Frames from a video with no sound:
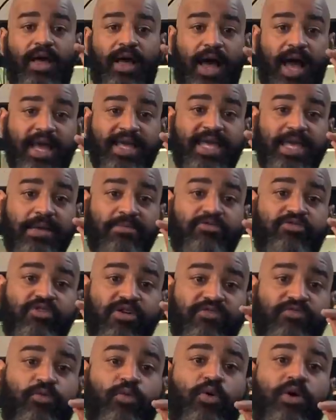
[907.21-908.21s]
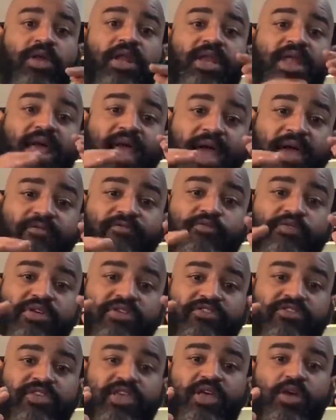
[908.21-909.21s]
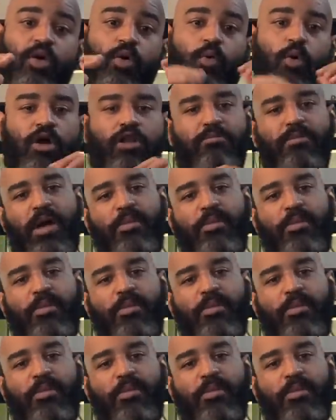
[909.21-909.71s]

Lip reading: I keep driftwood in every single one of my